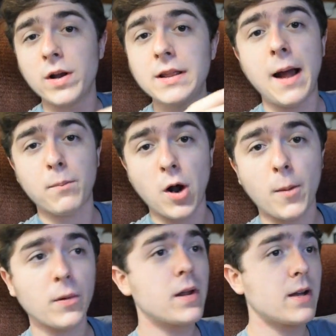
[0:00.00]
written that
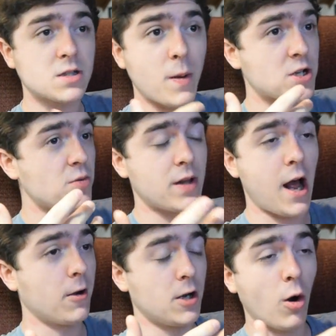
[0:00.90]
properly, like especially with
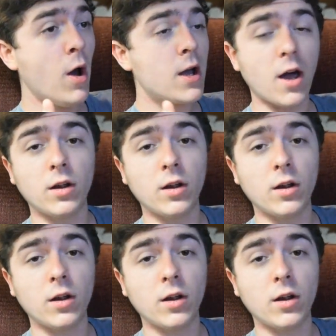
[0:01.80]
how, you know,